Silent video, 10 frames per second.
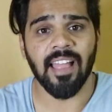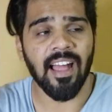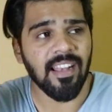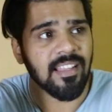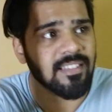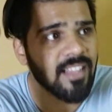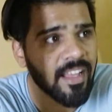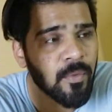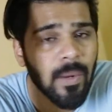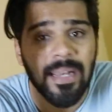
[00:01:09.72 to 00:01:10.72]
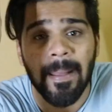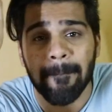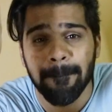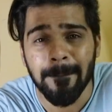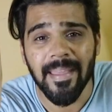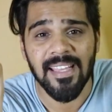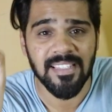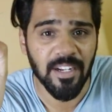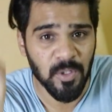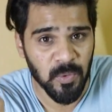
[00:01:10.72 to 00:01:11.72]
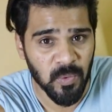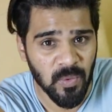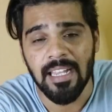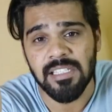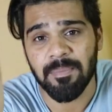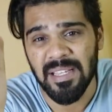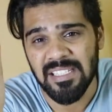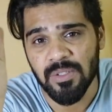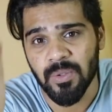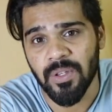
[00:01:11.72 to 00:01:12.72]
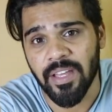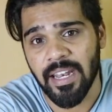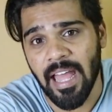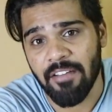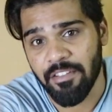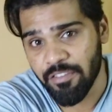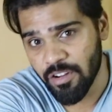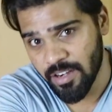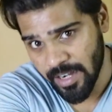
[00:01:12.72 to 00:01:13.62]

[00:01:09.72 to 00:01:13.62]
That is like one amazing tool. That is the best tool you can have if you're a